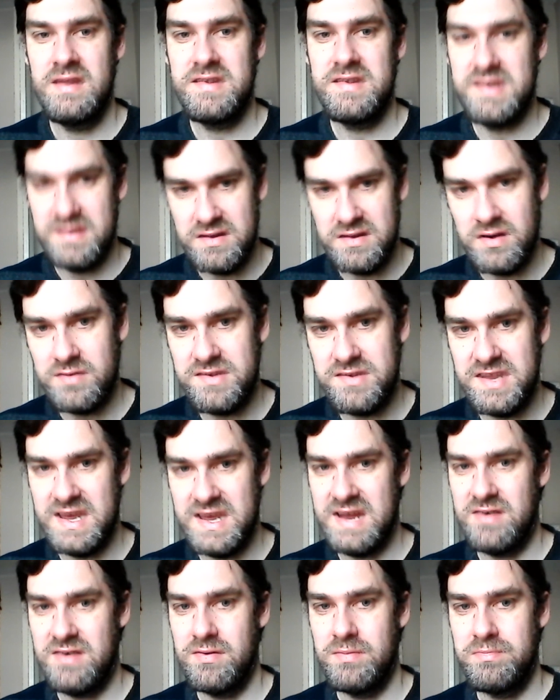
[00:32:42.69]
So not
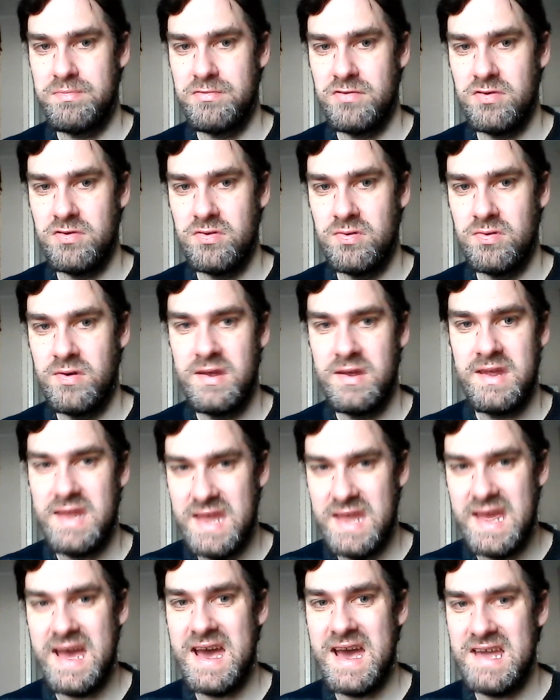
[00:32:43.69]
terrible.
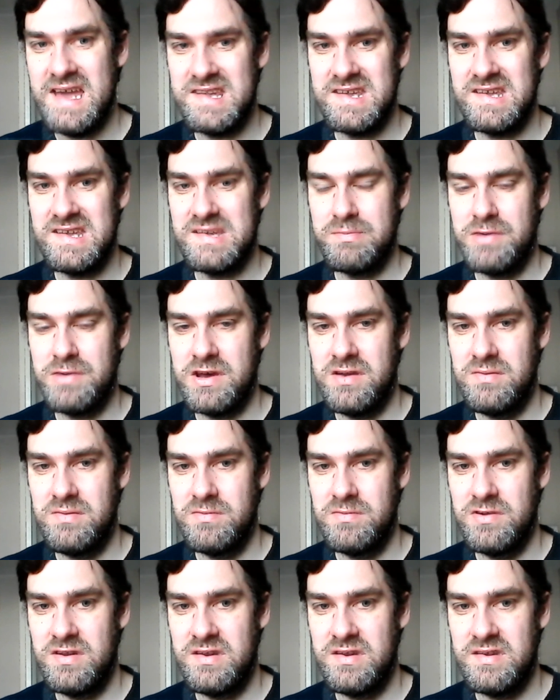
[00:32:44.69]
It has its
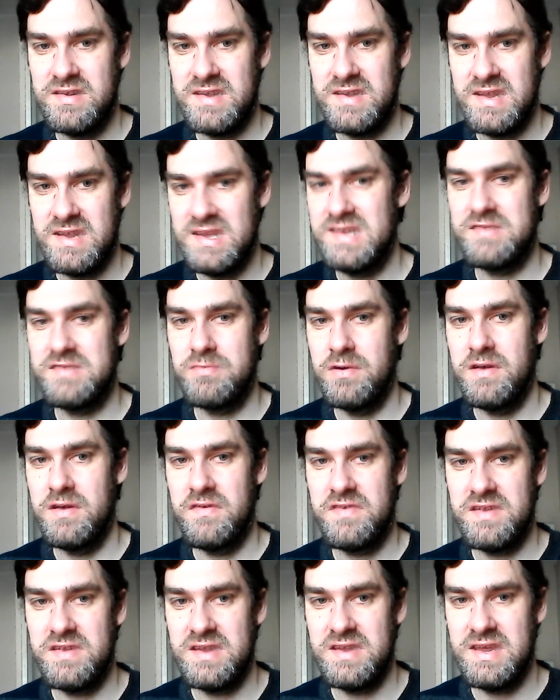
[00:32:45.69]
moments, it's
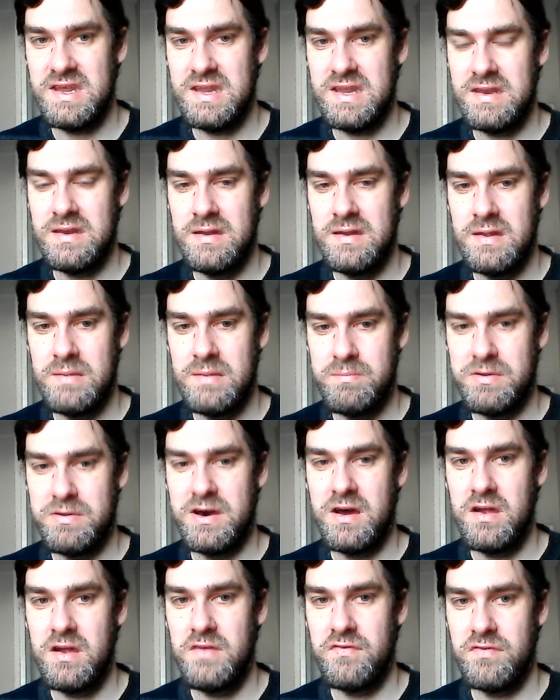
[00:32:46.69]
worth seeing,
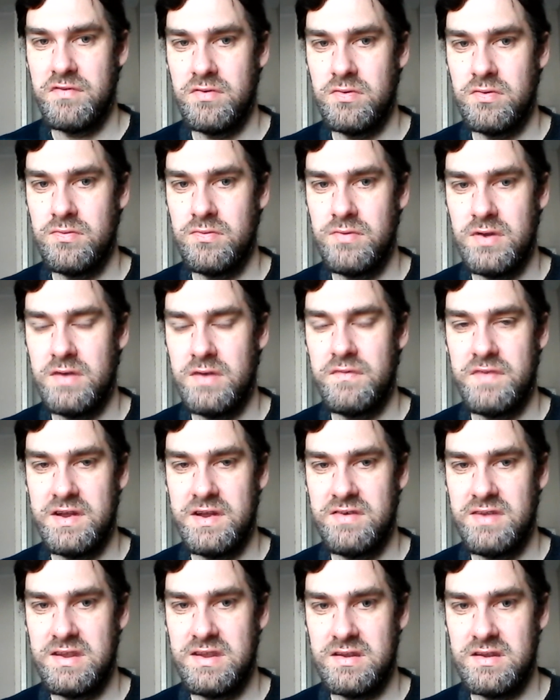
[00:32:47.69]
but overall not
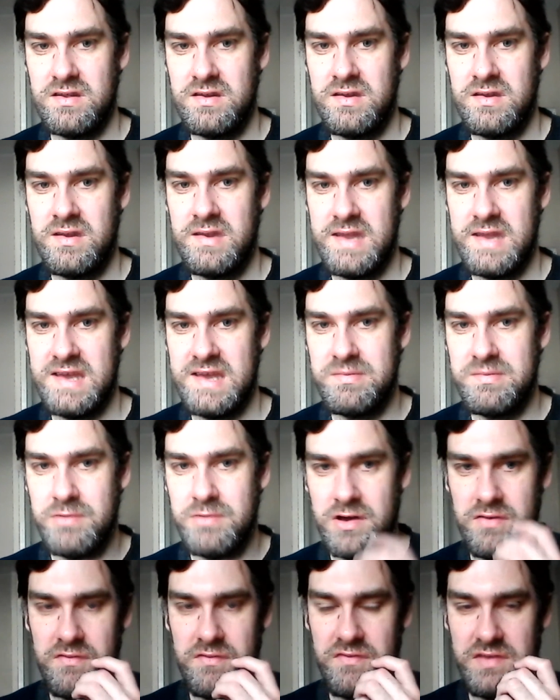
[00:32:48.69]
very good. That's
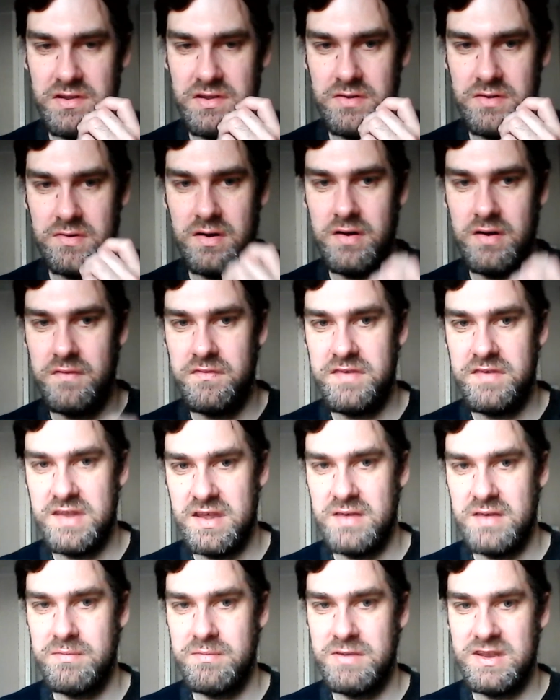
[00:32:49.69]
my review of
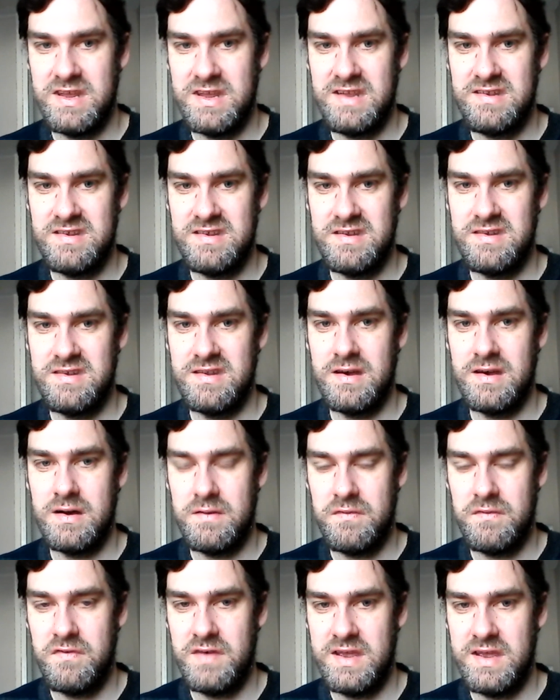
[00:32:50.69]
Terminator
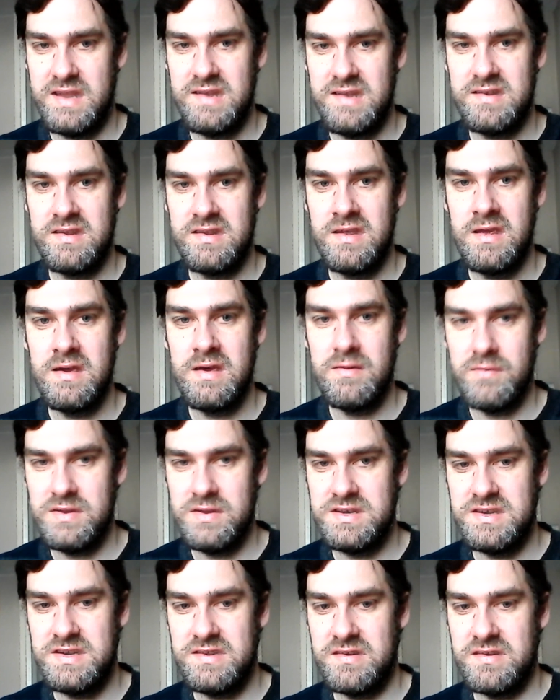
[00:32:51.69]
Dark Fate,
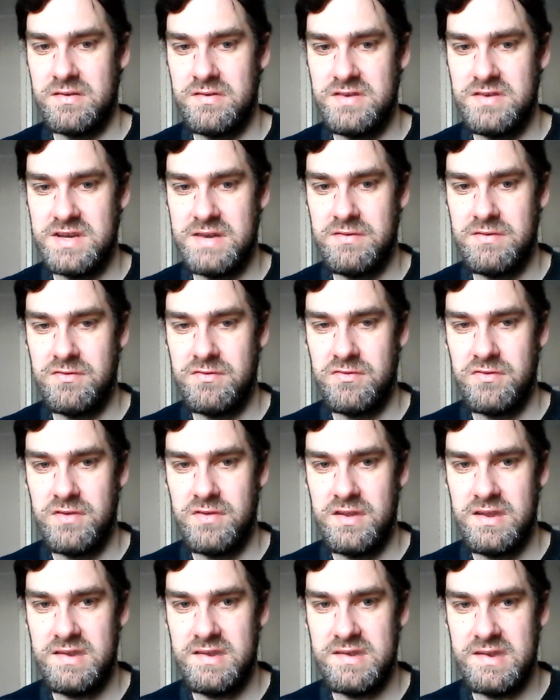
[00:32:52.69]
which is on general
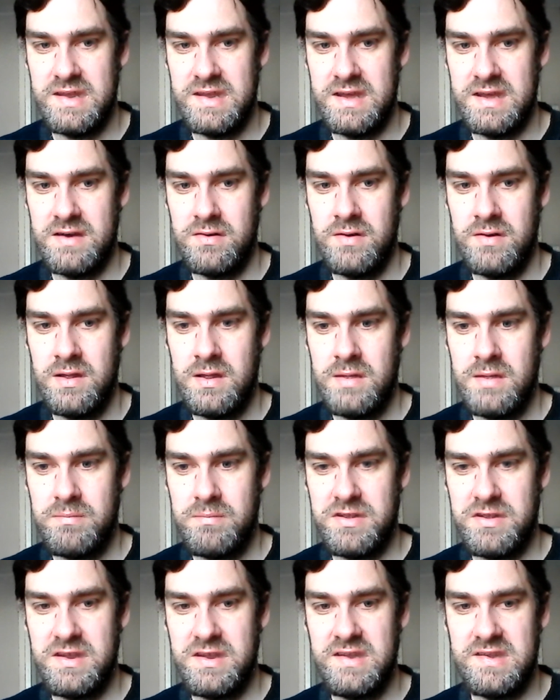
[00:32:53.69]
release now.
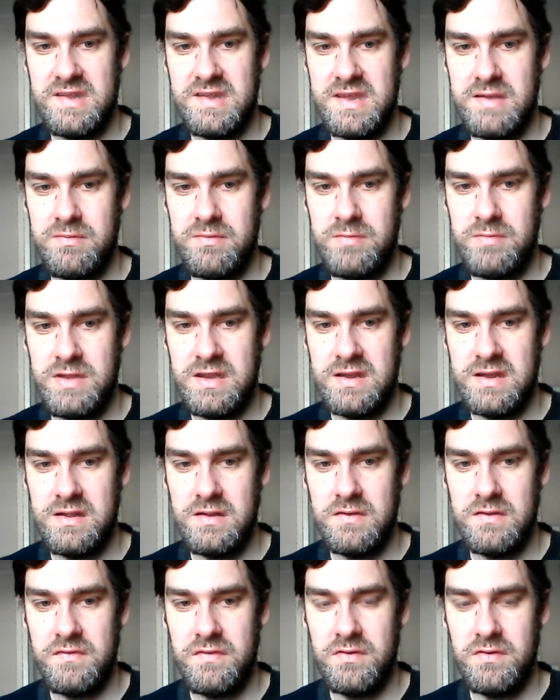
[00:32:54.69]
Please let me know
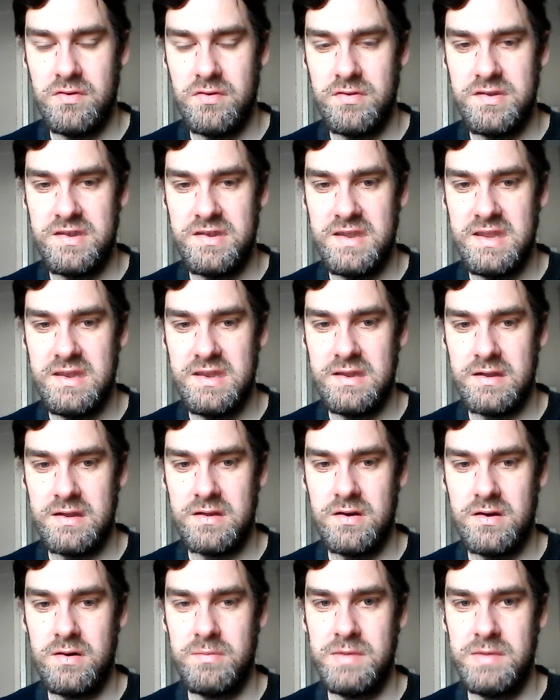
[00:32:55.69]
your thoughts in the
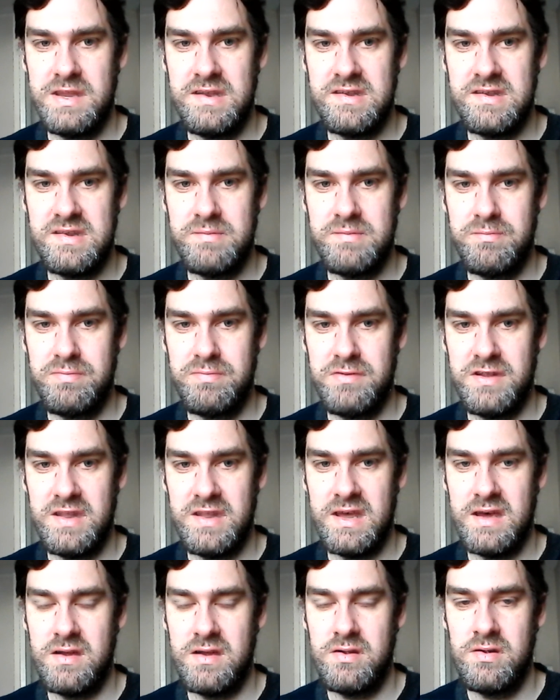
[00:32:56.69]
comments
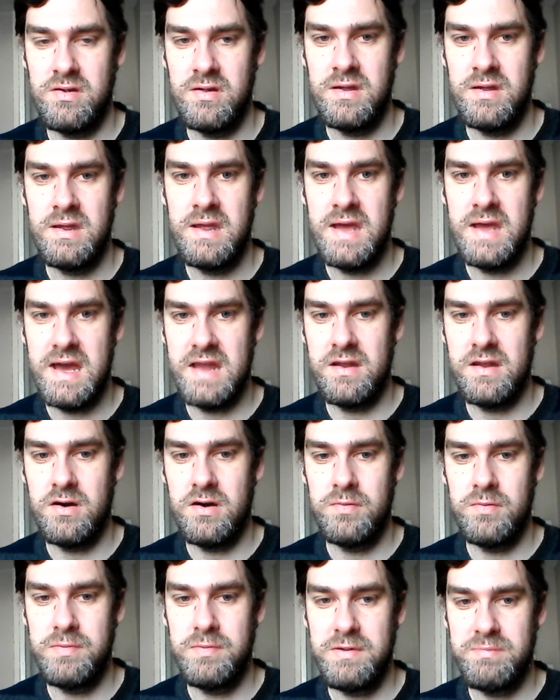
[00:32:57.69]
below, and
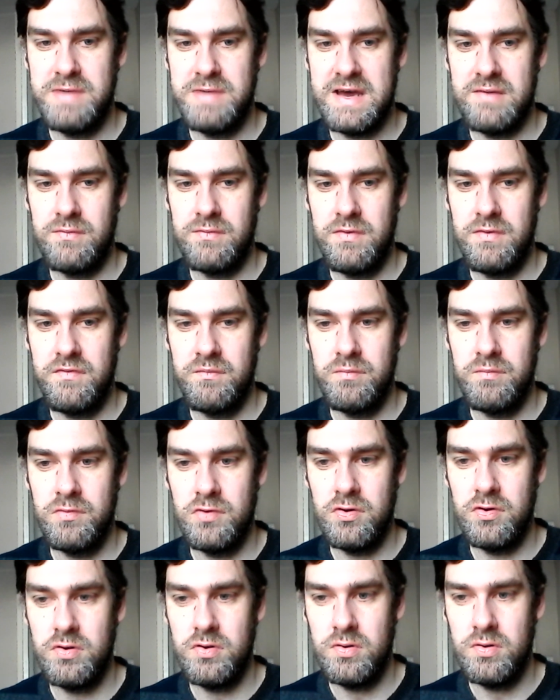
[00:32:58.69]
I'll be back with
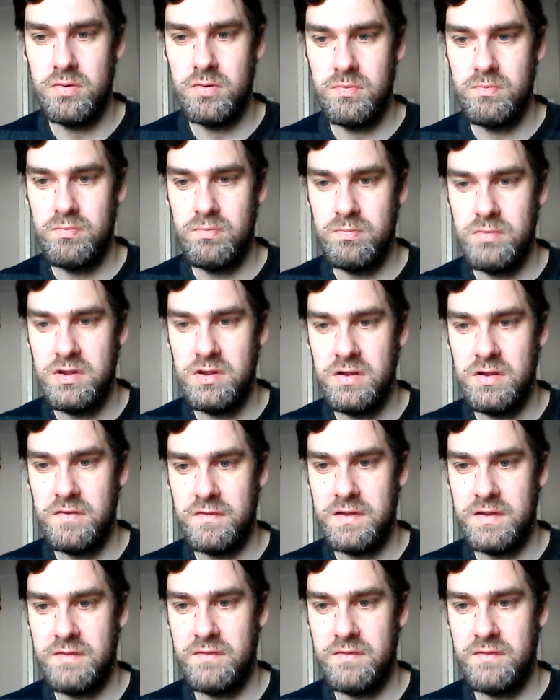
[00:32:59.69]
more movie